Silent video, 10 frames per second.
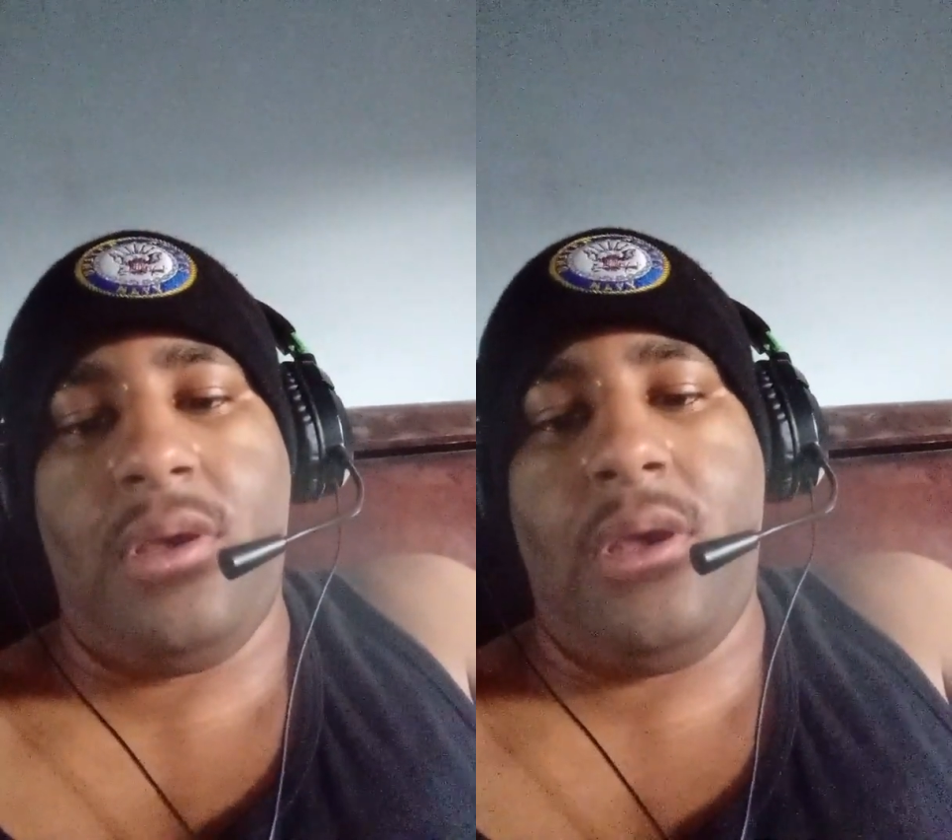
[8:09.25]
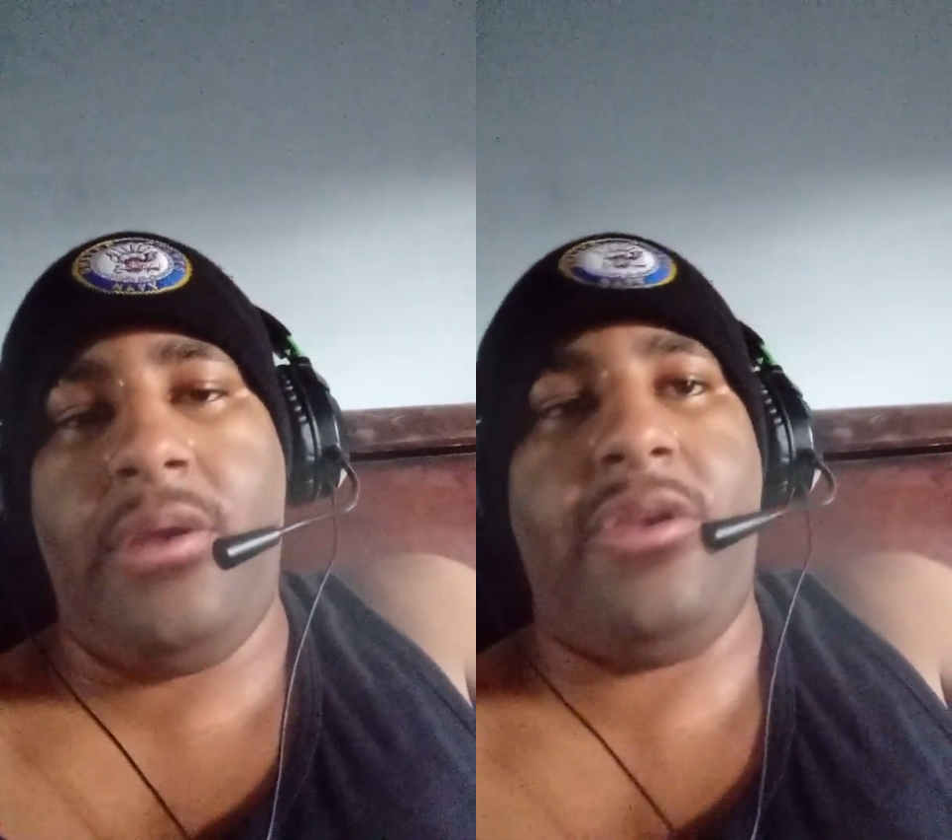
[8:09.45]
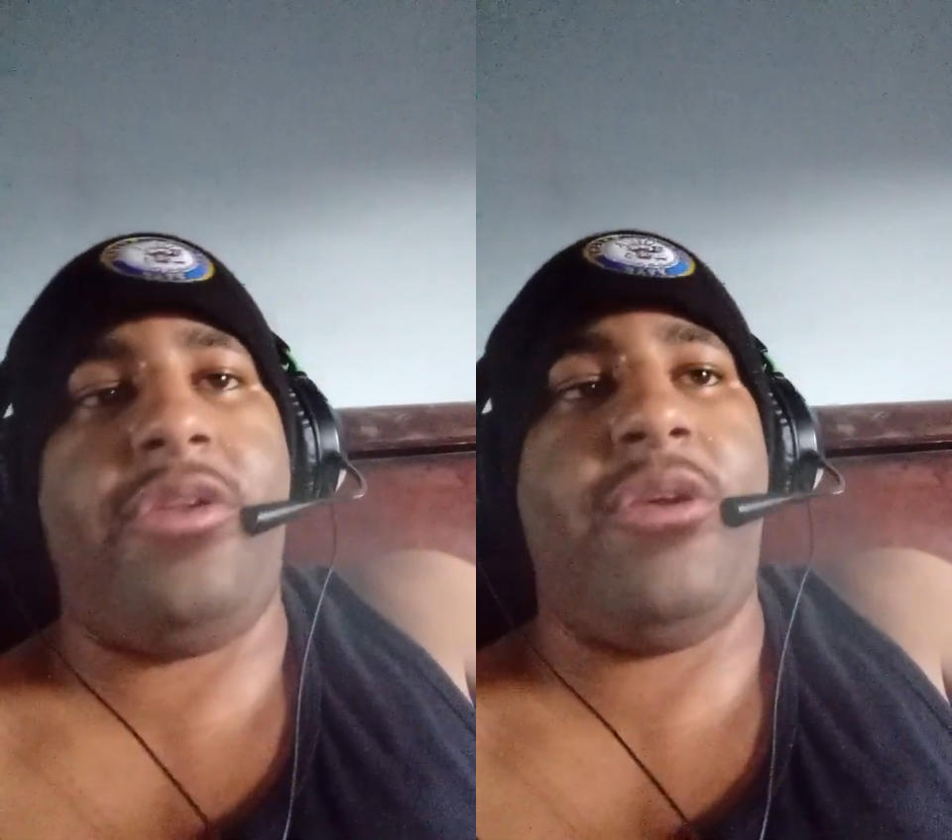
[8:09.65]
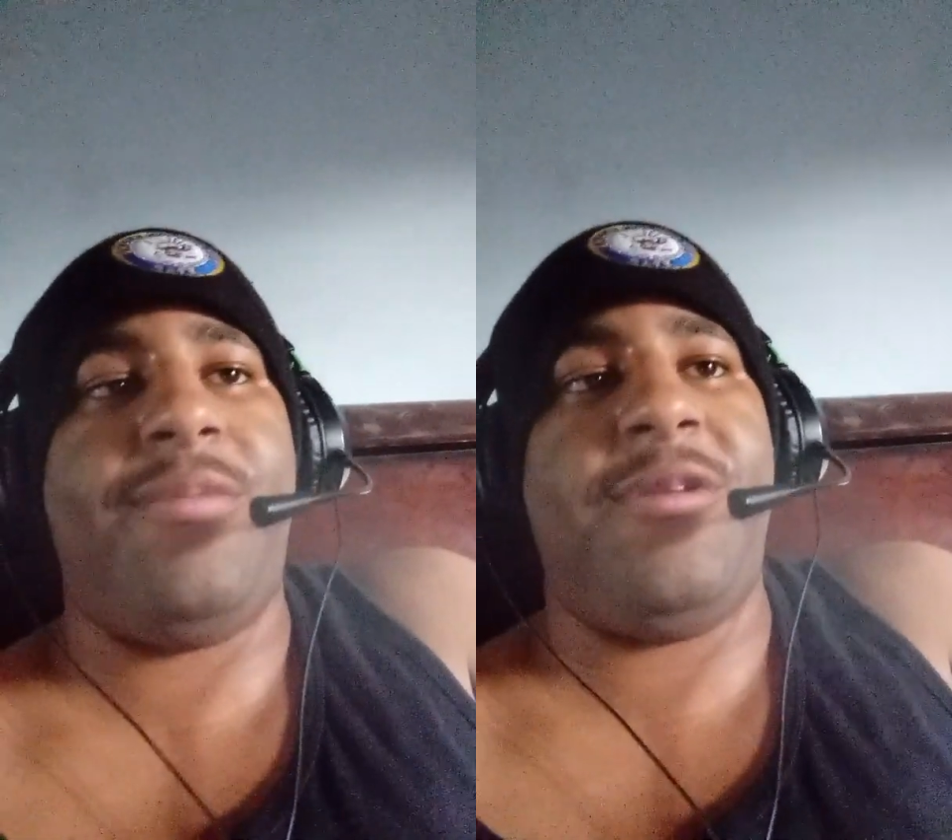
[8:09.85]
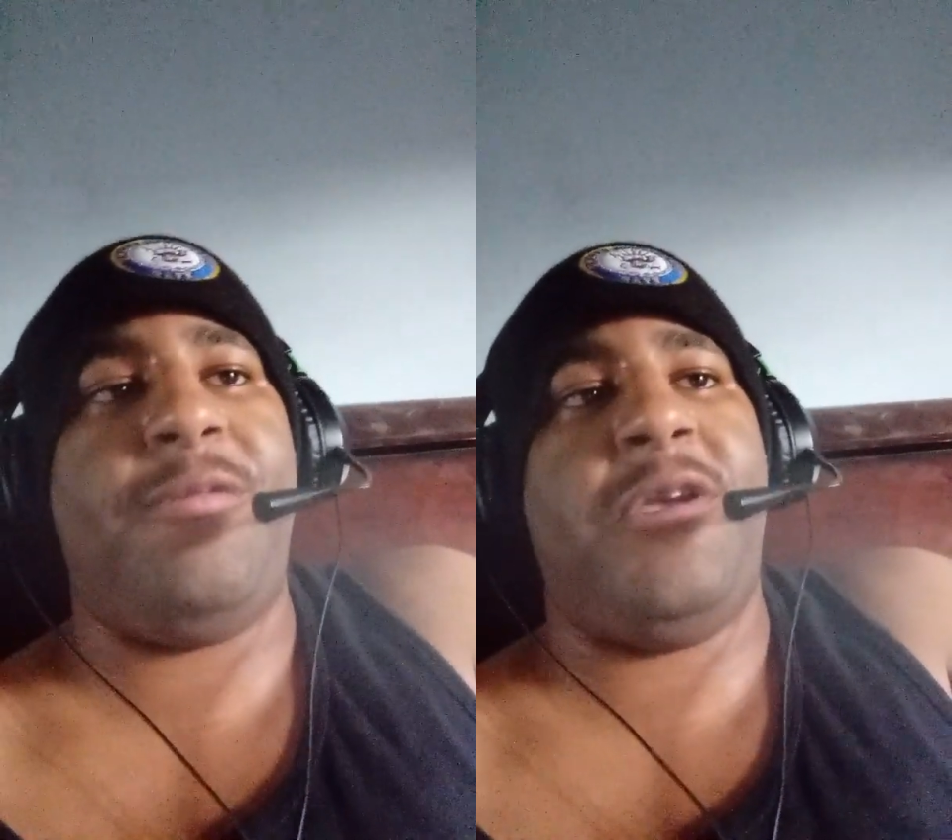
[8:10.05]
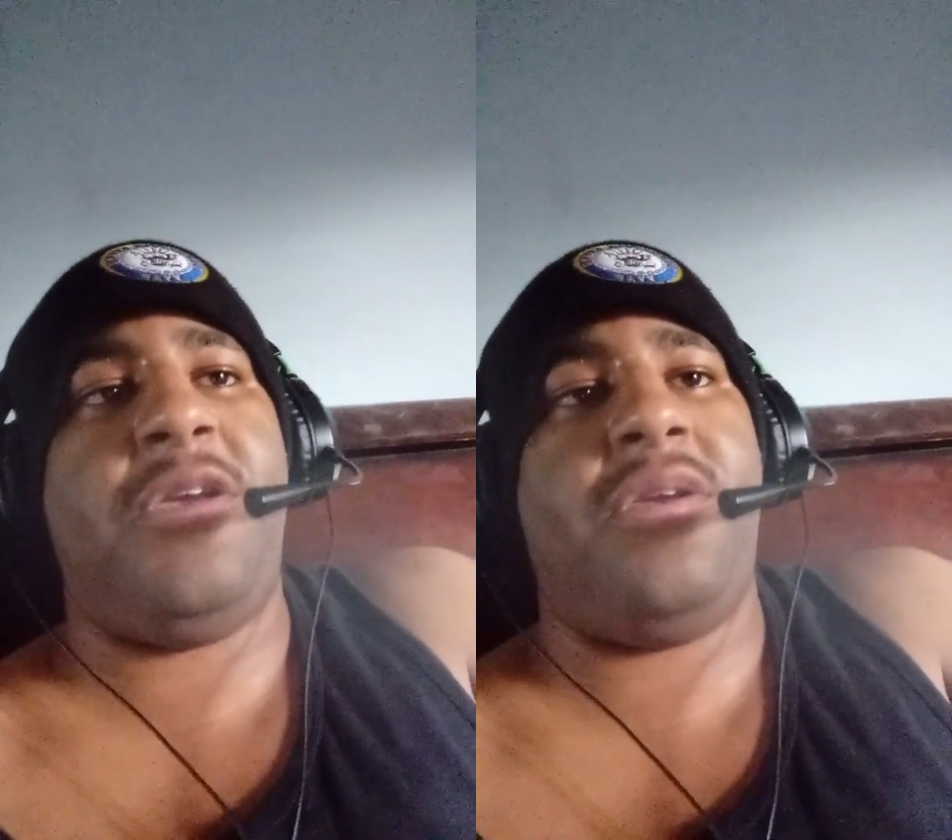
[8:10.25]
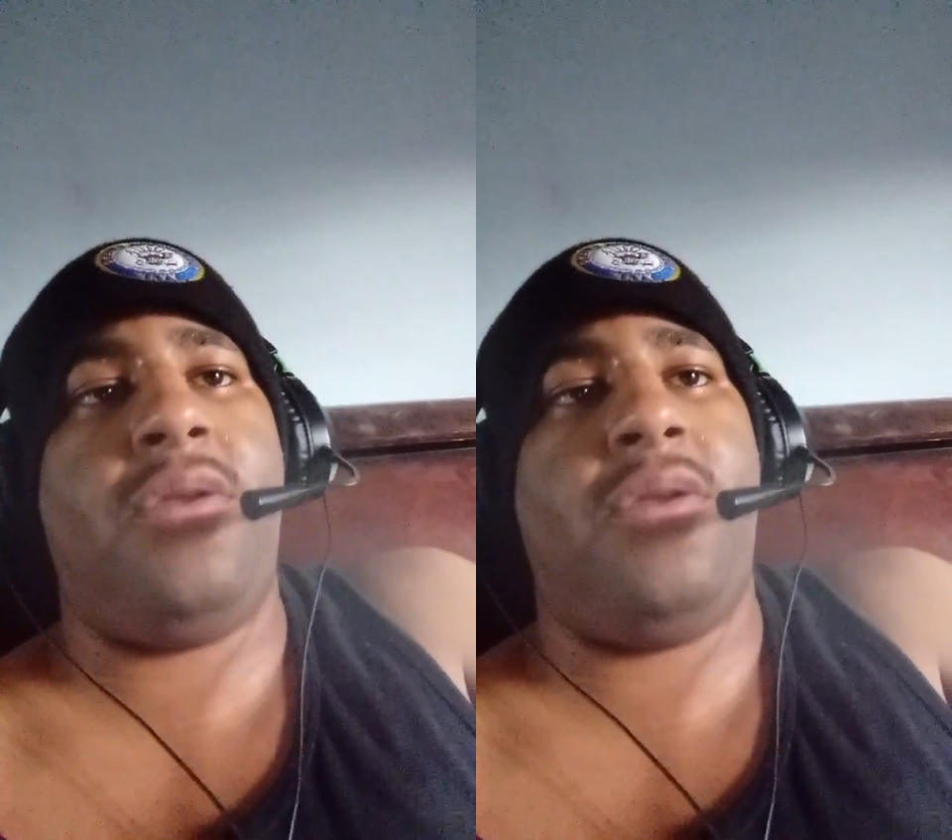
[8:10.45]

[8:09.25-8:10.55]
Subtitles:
in the WWE.